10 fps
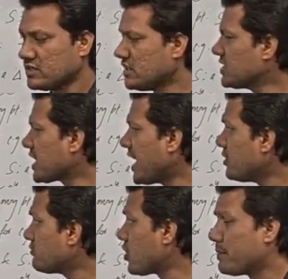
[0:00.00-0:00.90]
This is a
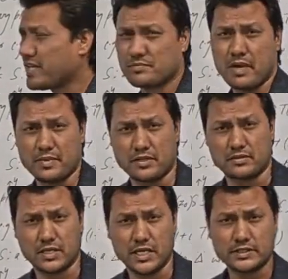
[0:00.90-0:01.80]
kind of complex mapping,
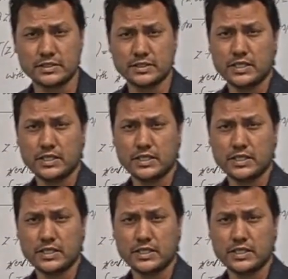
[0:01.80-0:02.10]
right,